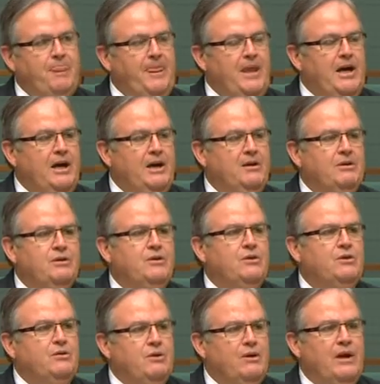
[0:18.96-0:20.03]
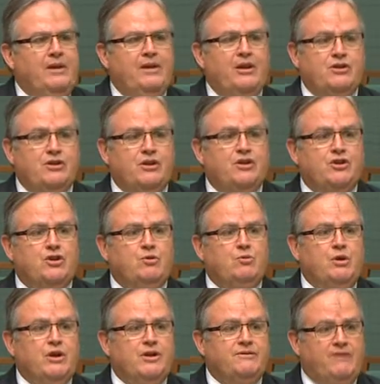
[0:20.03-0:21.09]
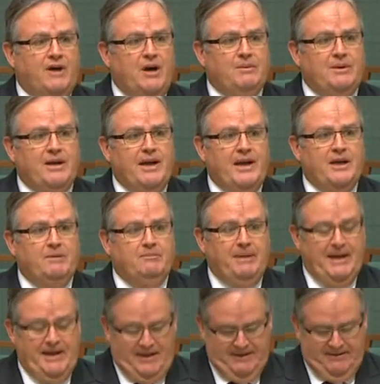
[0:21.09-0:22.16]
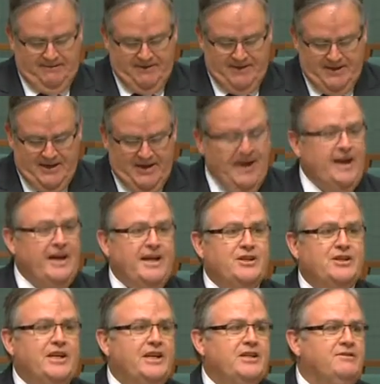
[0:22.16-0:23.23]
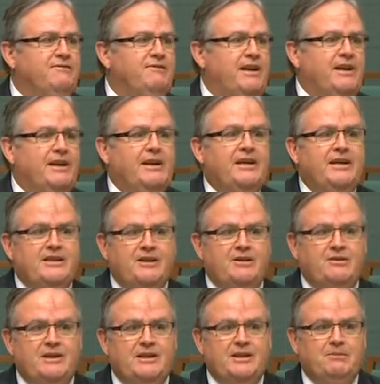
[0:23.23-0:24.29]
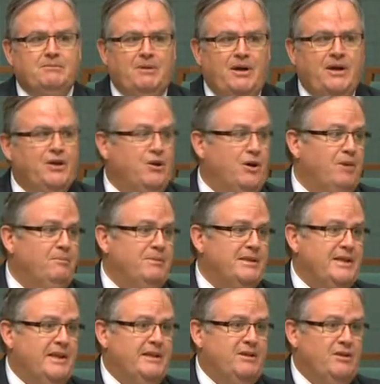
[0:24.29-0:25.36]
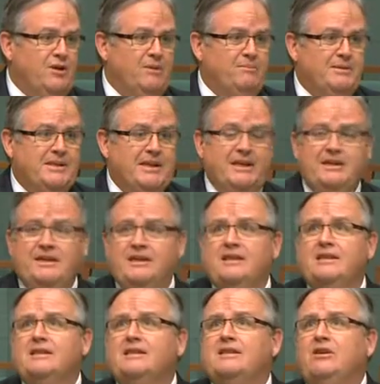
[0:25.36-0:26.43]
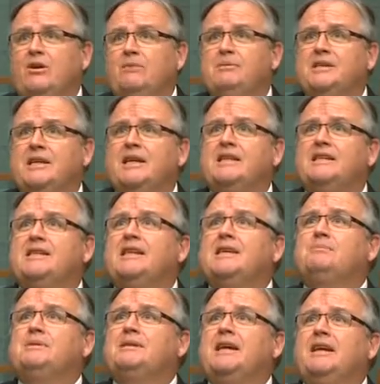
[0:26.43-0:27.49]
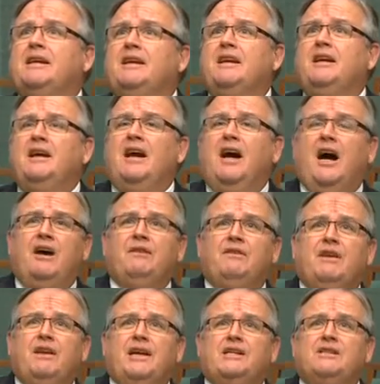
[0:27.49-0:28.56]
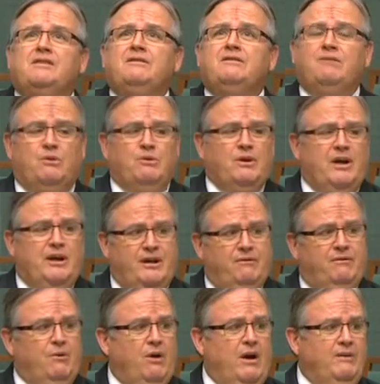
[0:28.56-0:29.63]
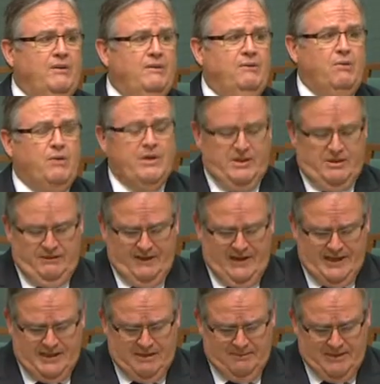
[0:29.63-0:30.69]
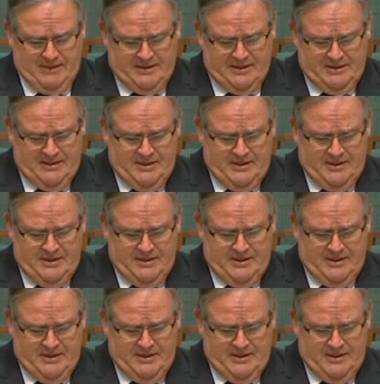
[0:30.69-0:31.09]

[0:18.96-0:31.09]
Those are the two words, vibrant and competitive. Education funding is increasing by 9%, 9% and 9% and 6% over the next over the 4 years of the estimates.